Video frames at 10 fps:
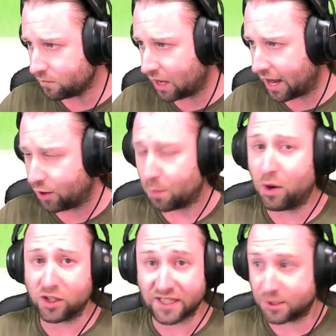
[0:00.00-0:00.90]
the
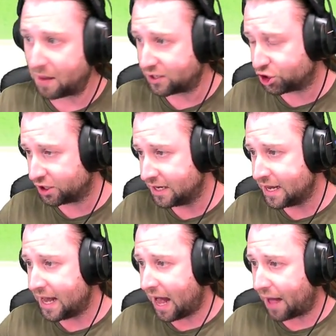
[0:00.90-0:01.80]
plot expansion
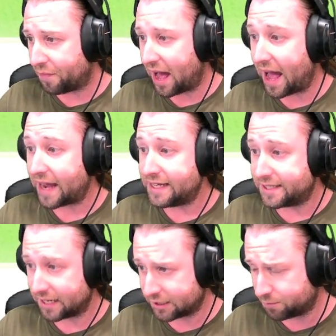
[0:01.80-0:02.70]
and the
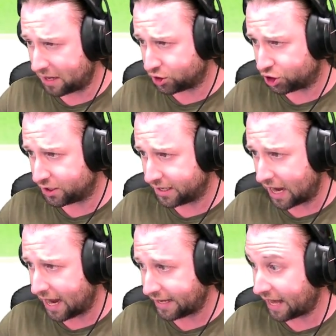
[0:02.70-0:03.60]
height expansion
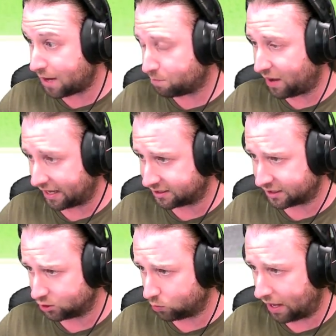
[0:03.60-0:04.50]
game
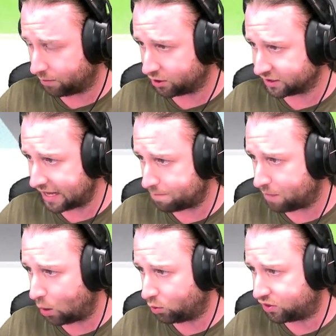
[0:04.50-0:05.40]
pass as well, because they're
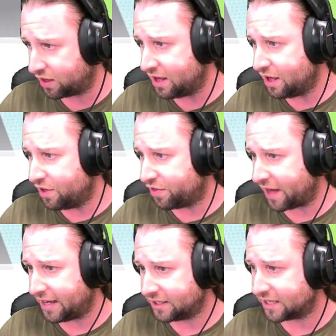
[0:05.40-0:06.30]
both
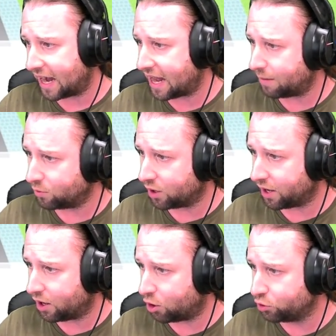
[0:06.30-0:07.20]
things that I am
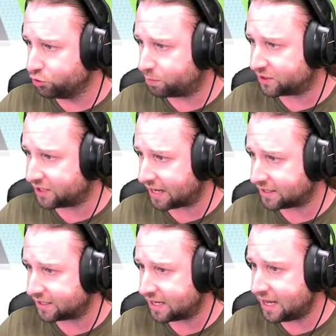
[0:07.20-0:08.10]
gonna
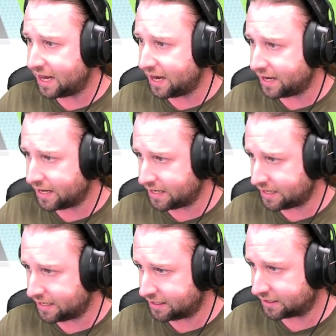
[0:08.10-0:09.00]
100%
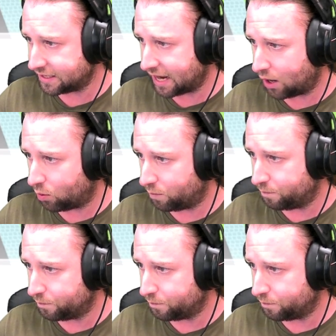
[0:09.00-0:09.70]
need. Now,